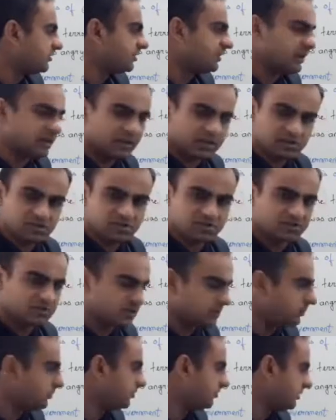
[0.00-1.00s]

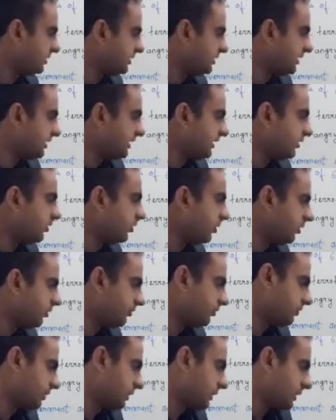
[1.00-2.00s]
relationships with the League
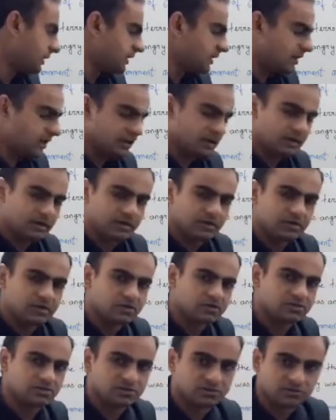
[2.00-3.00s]
of
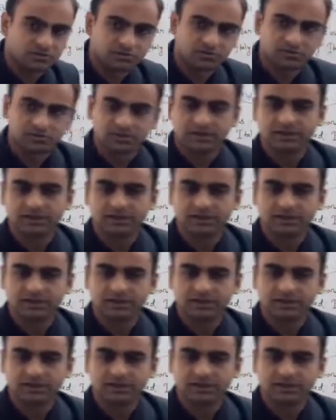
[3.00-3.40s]
Nations.